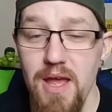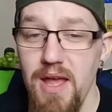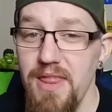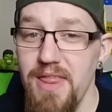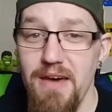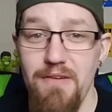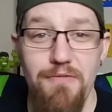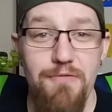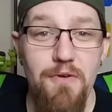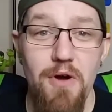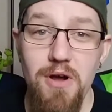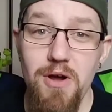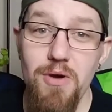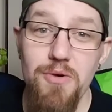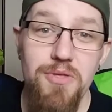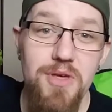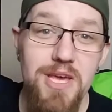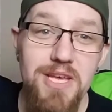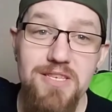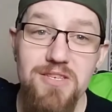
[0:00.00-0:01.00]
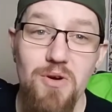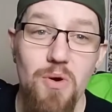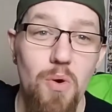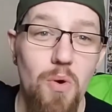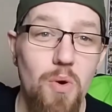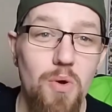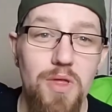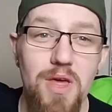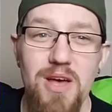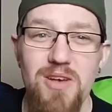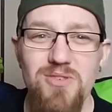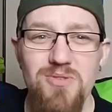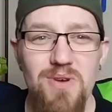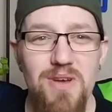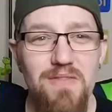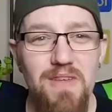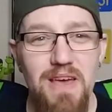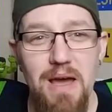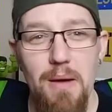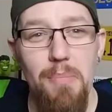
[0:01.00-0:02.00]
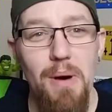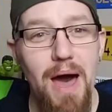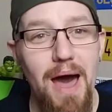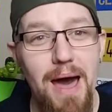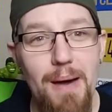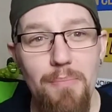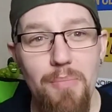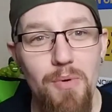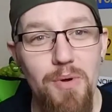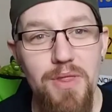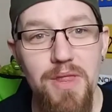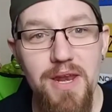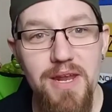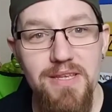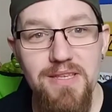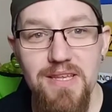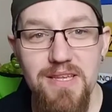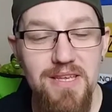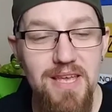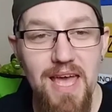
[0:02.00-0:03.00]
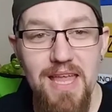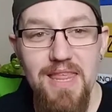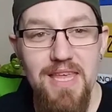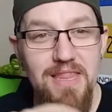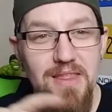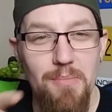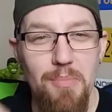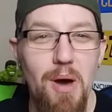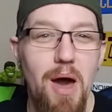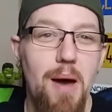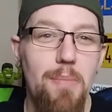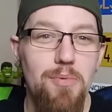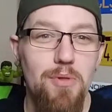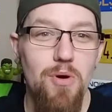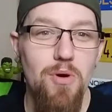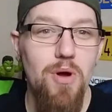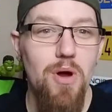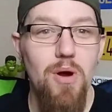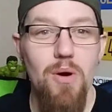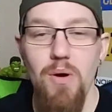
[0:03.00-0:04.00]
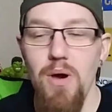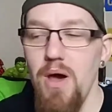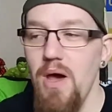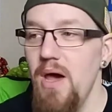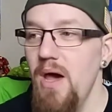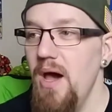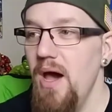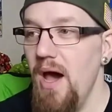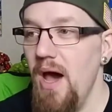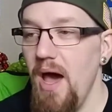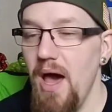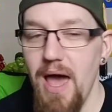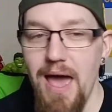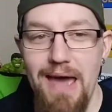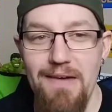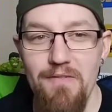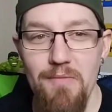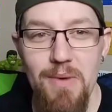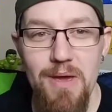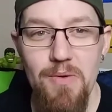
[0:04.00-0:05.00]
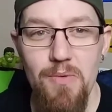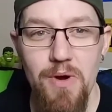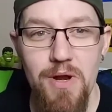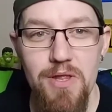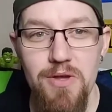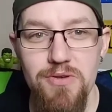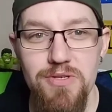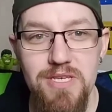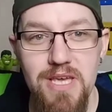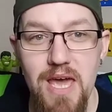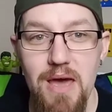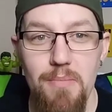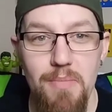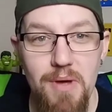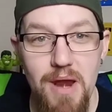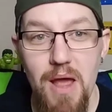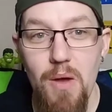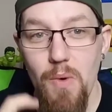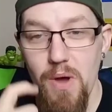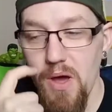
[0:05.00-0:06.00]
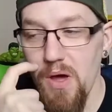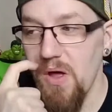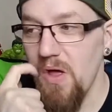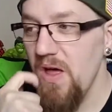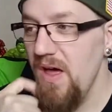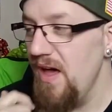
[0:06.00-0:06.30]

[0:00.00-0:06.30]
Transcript: That Funko thing is cool. They also had like a Pop one that I said had like the Pop logo. I haven't made one of those yet, but I will.